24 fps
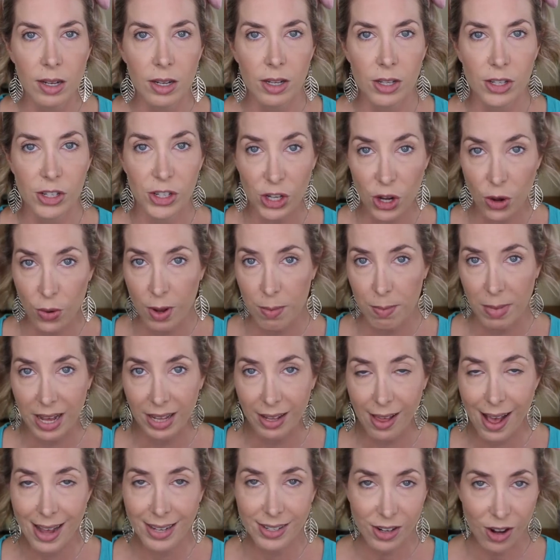So in my
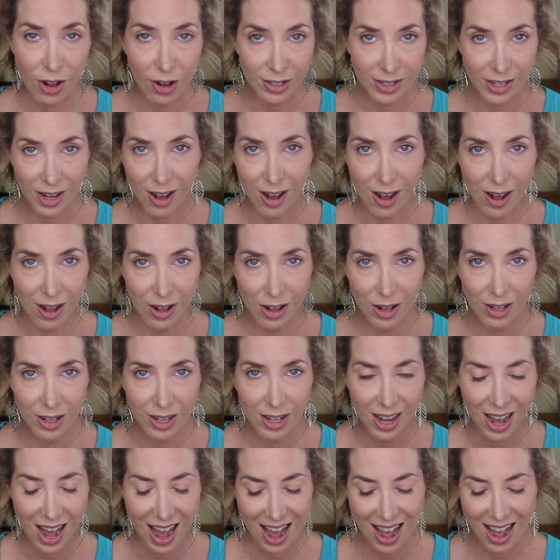last Ulta
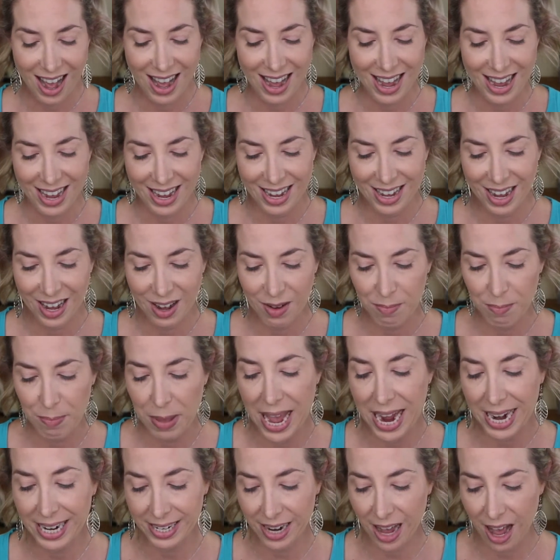haul, I
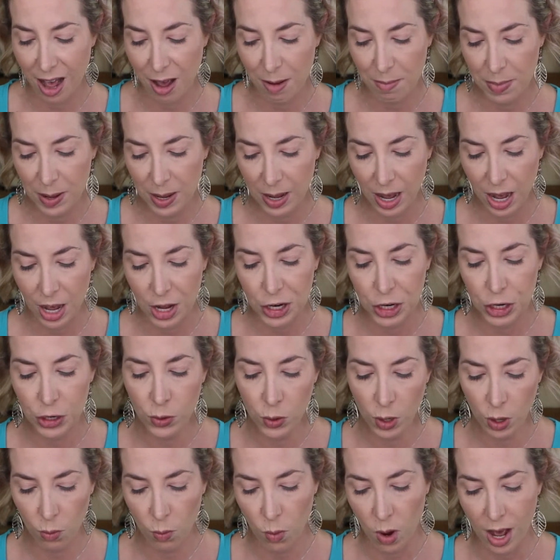picked up a
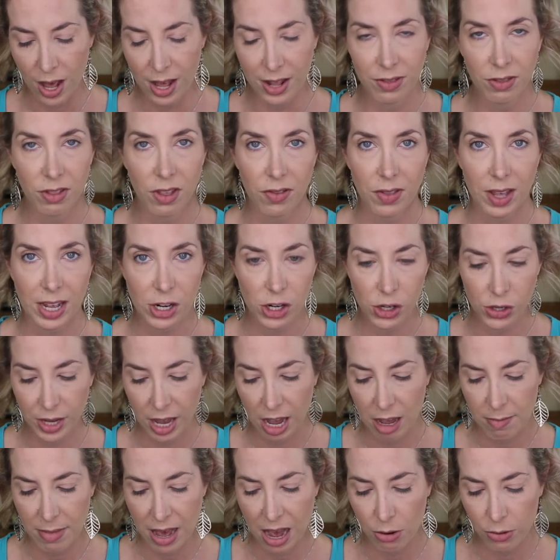newer one that they just
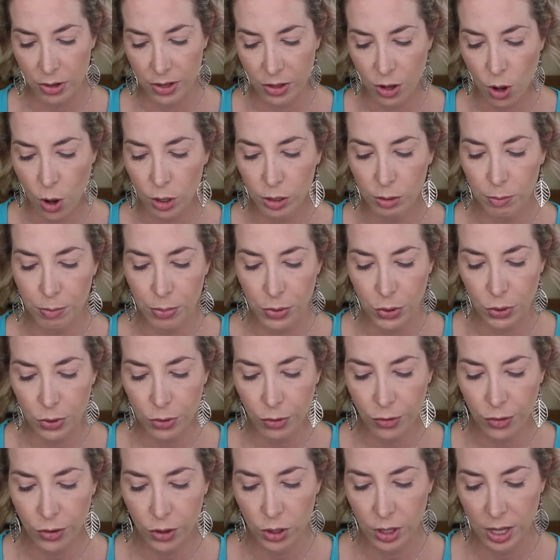came out with called
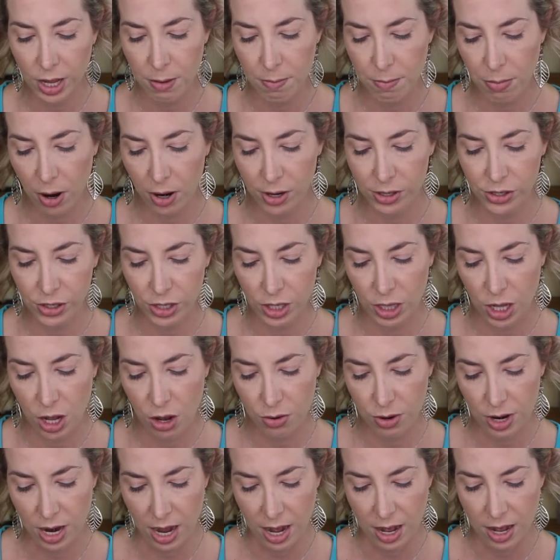Beautiful in
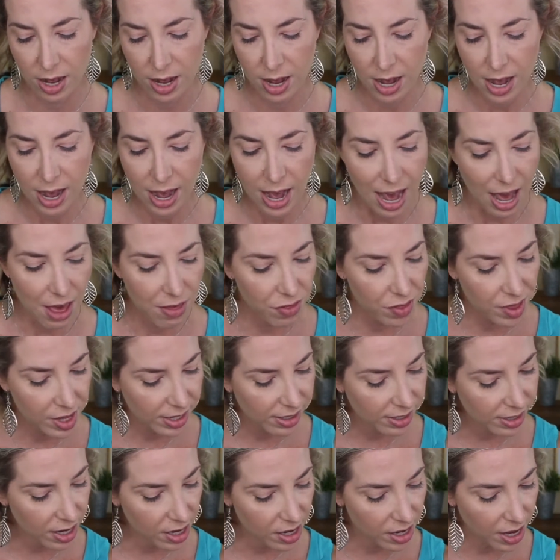Barcelona. And
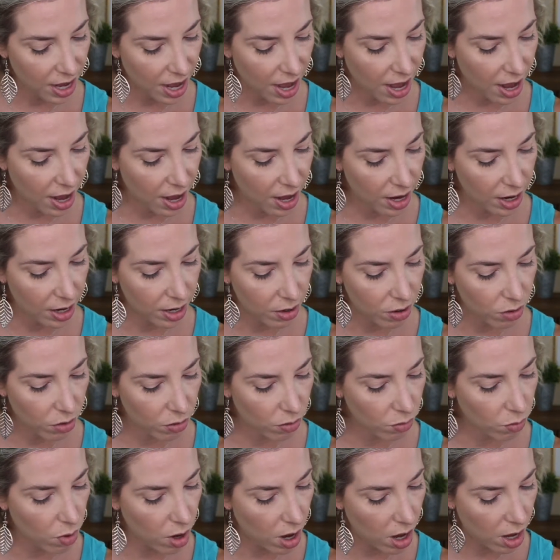this again
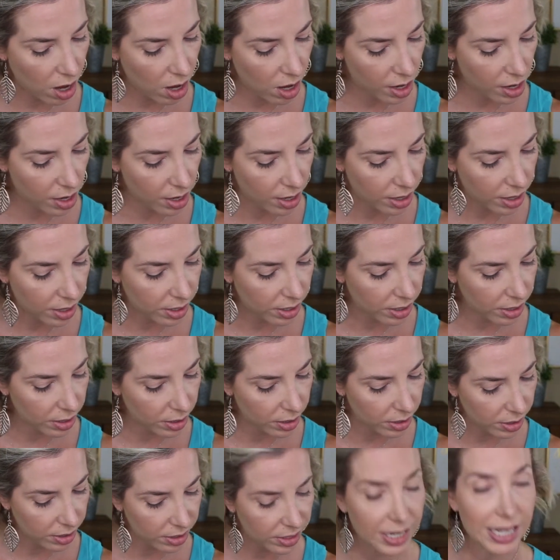
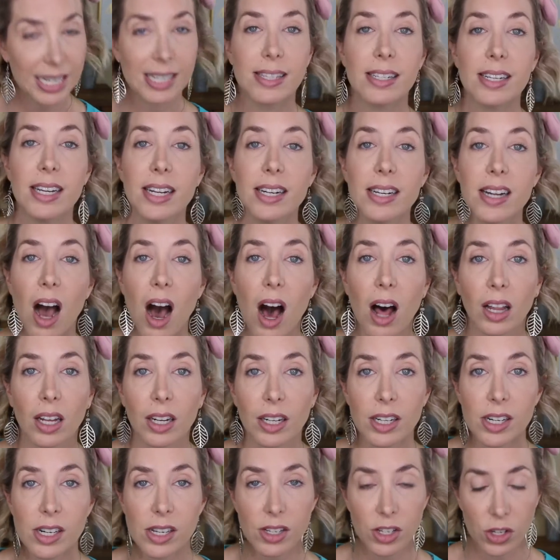was
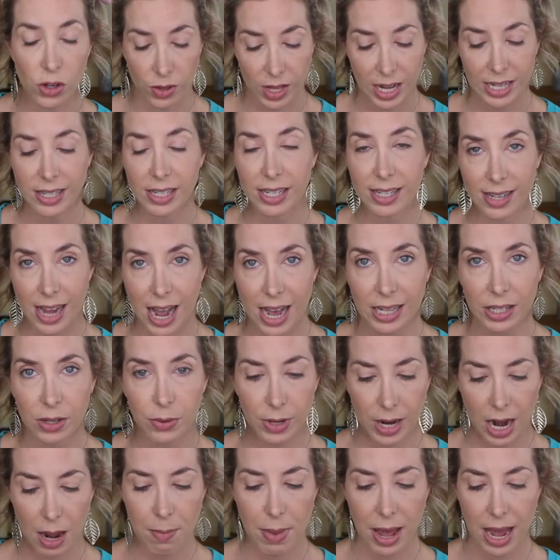$16, so that's exactly
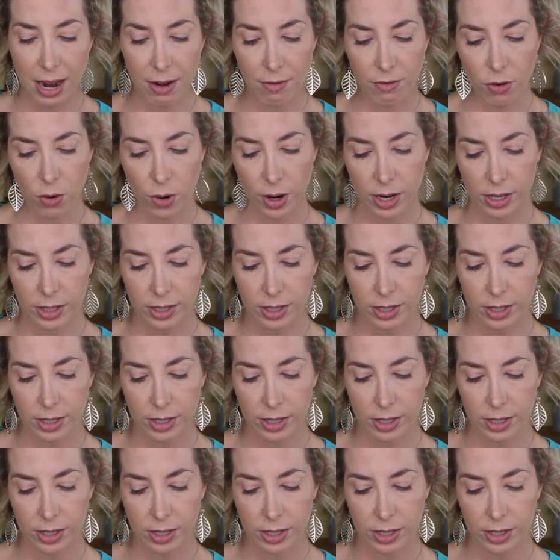what I paid for it,